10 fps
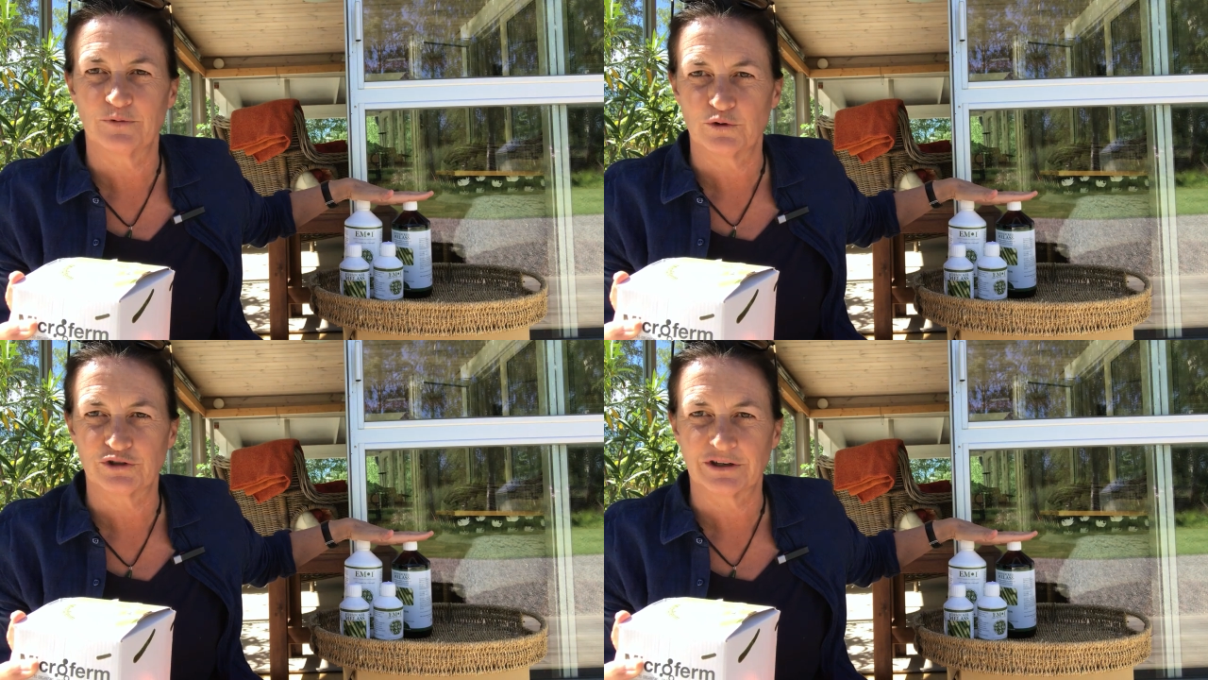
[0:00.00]

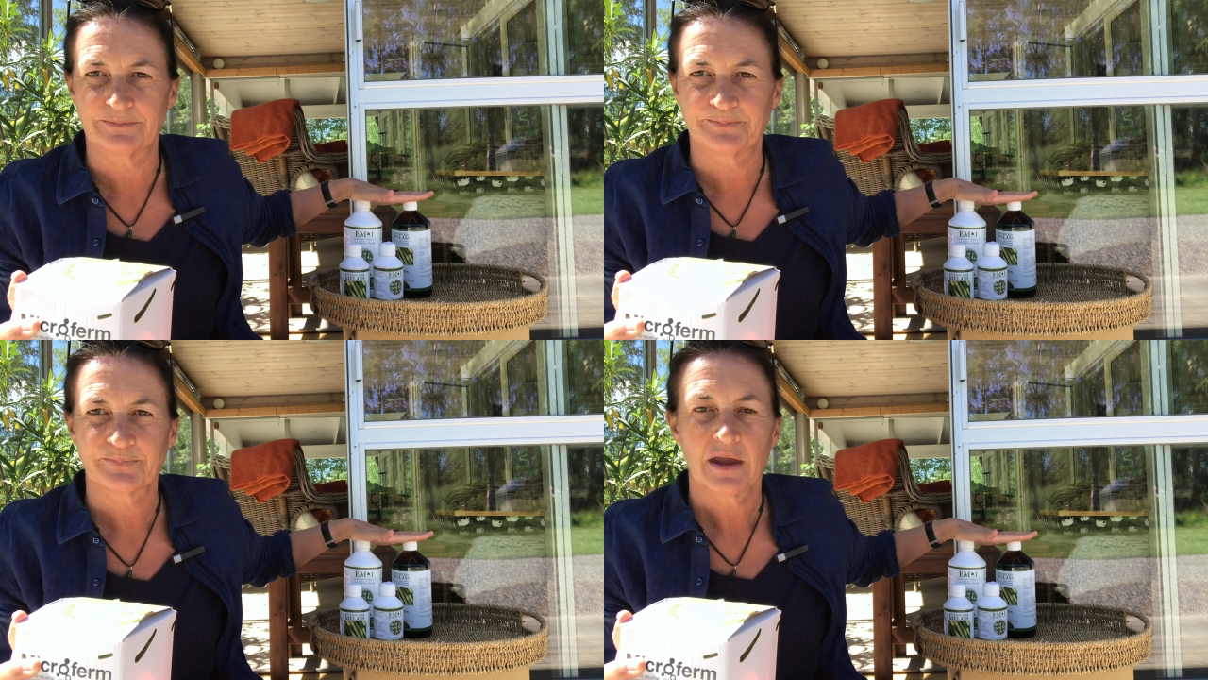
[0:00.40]

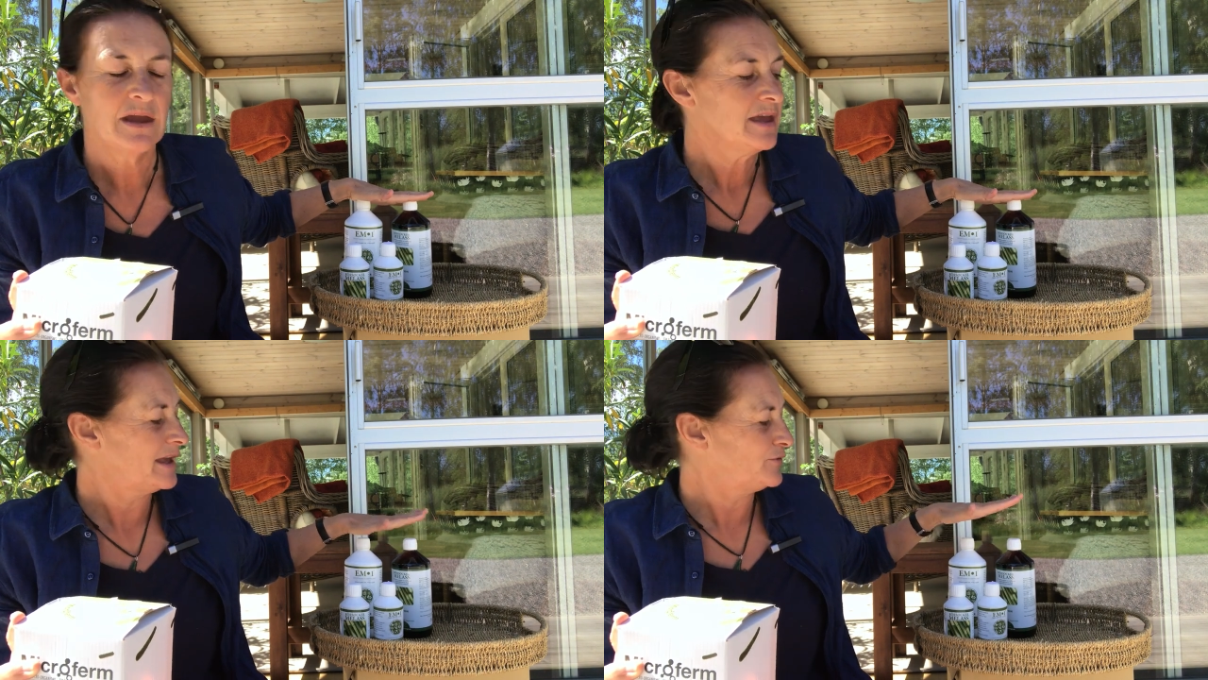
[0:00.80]
version.
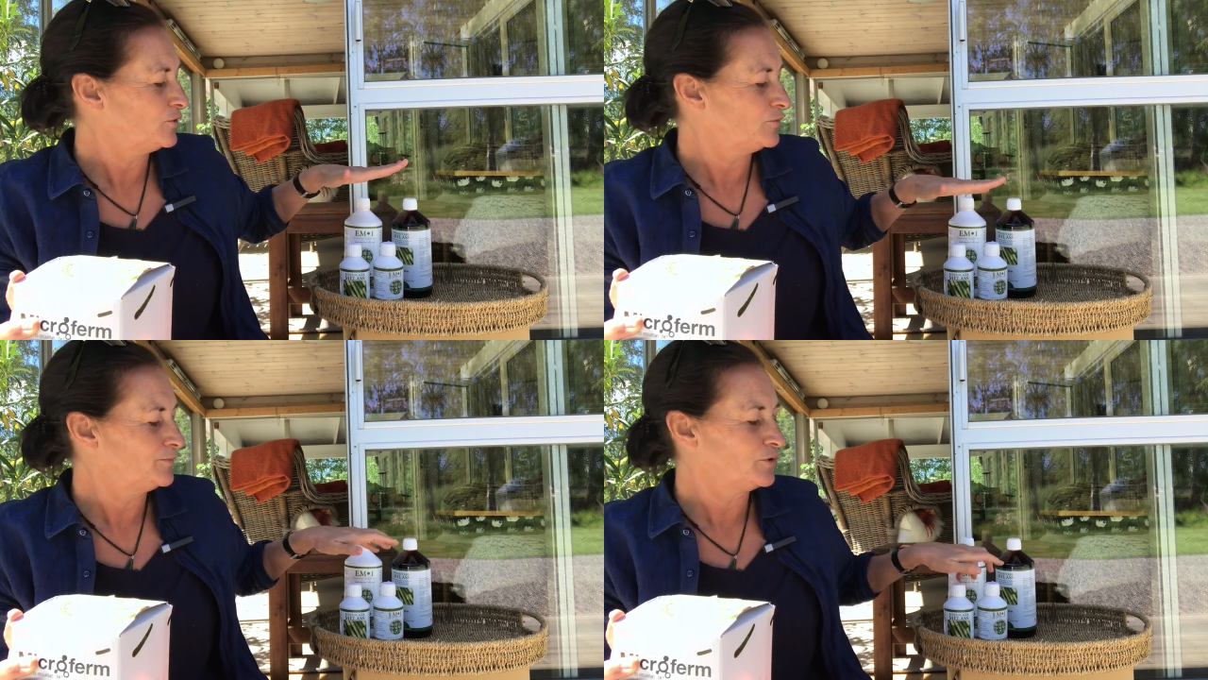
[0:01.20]
If
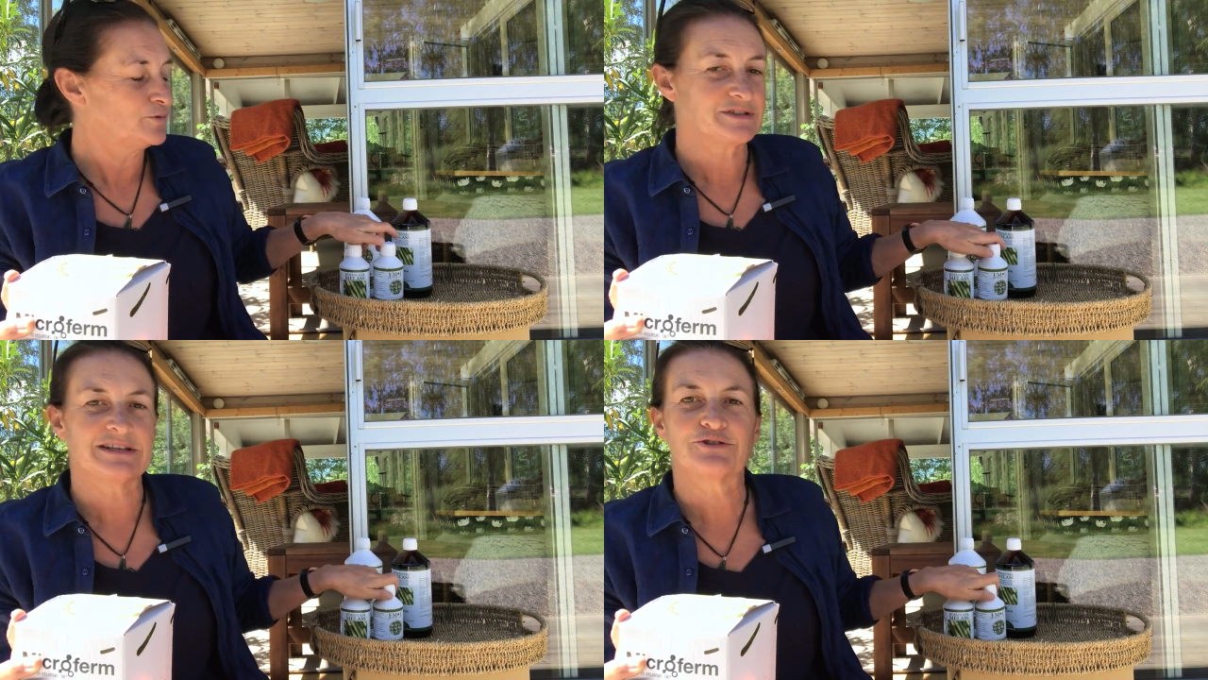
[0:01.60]
you
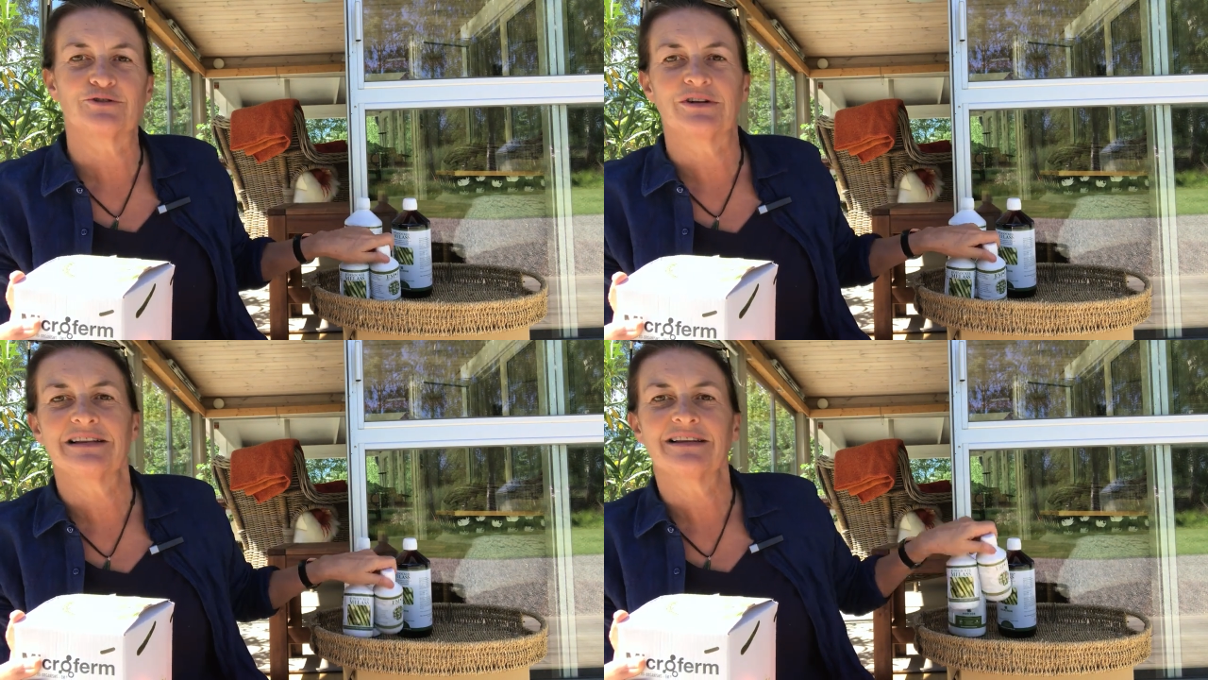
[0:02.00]
use these
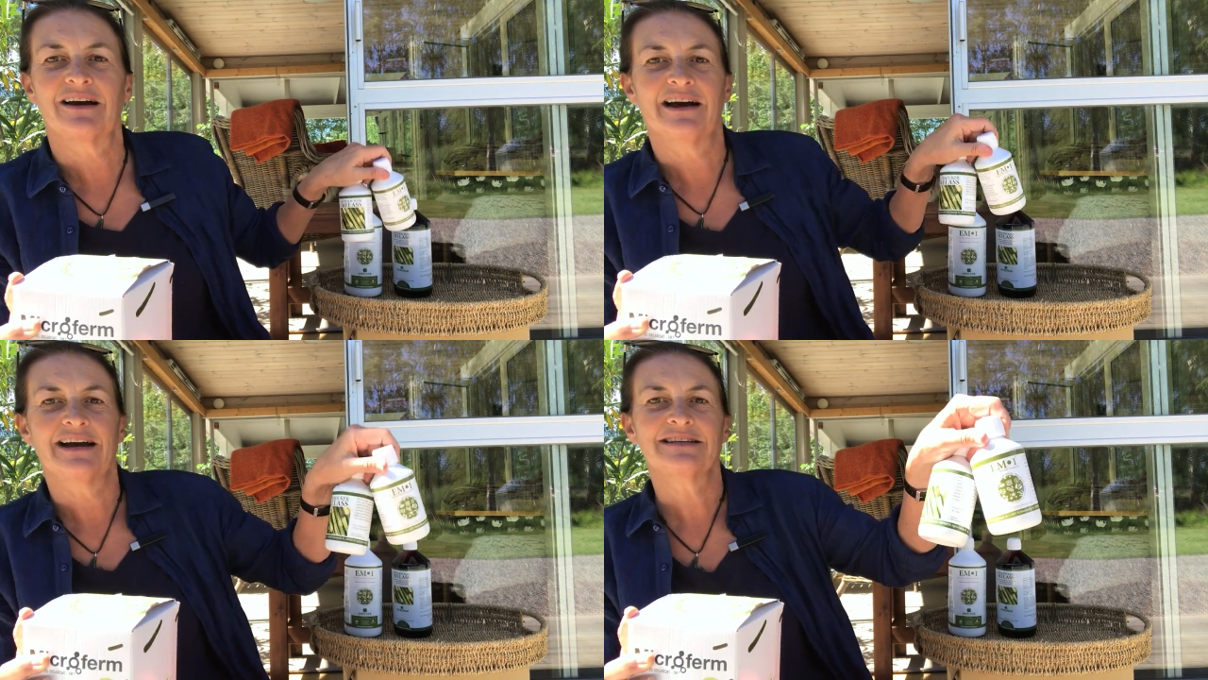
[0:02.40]
two little
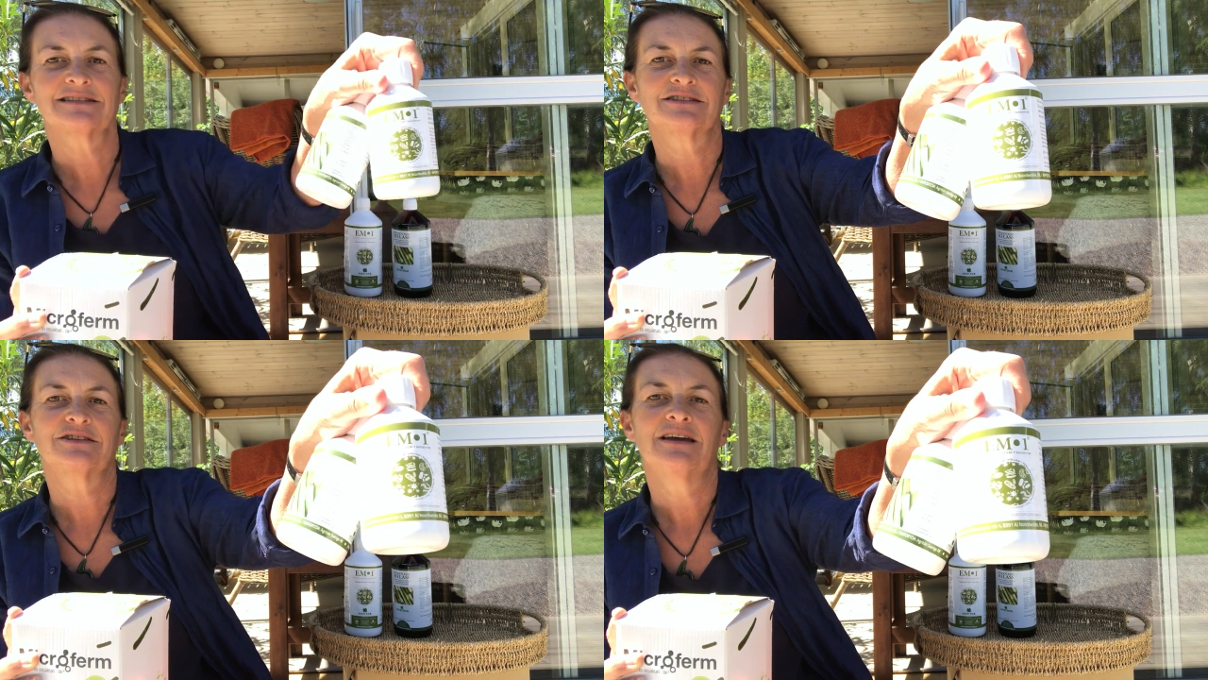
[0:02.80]

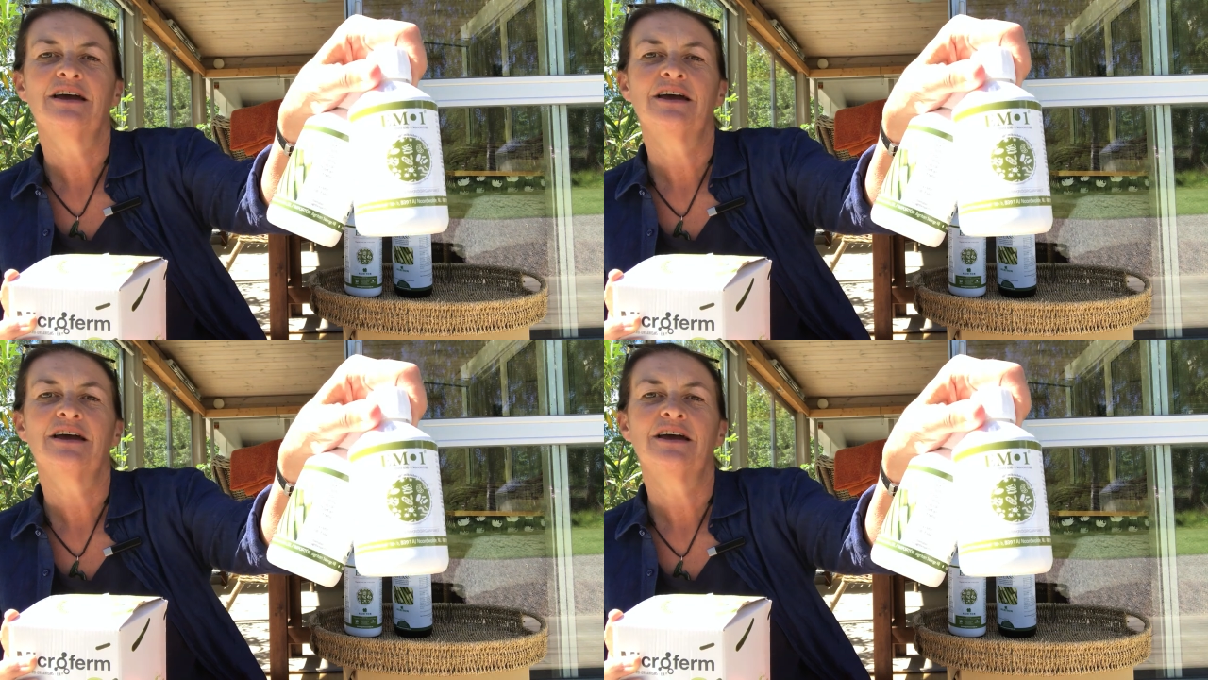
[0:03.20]
guys,